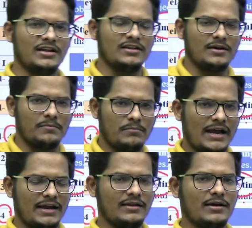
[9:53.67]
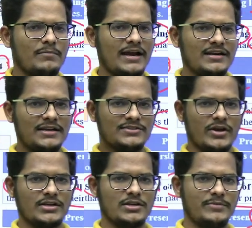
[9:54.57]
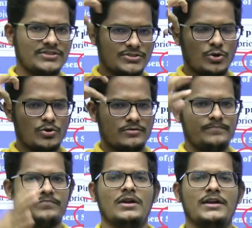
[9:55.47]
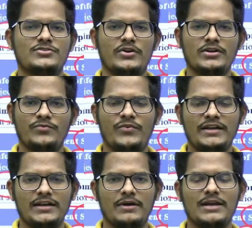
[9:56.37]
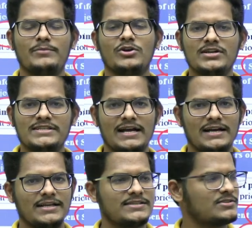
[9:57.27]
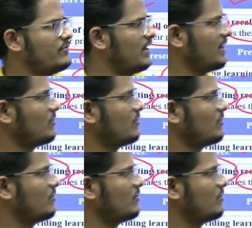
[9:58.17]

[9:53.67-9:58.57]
in the mind it is going to be stored. It is going to fit in mind because he understood well and